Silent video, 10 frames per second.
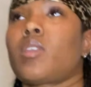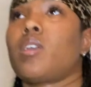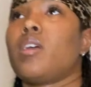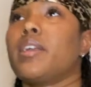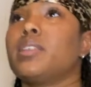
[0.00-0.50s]

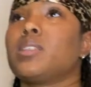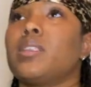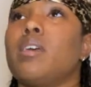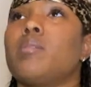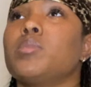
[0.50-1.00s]
All right, so
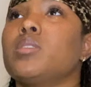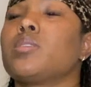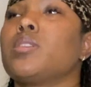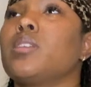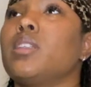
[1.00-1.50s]
now I'm
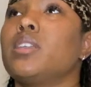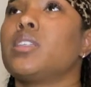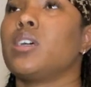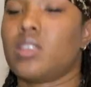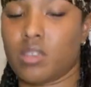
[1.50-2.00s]
just gonna let
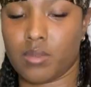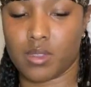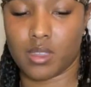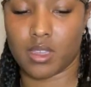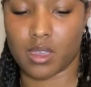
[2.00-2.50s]
y'all know
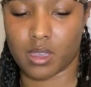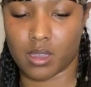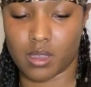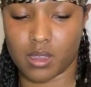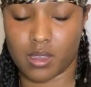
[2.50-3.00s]

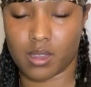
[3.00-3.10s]
the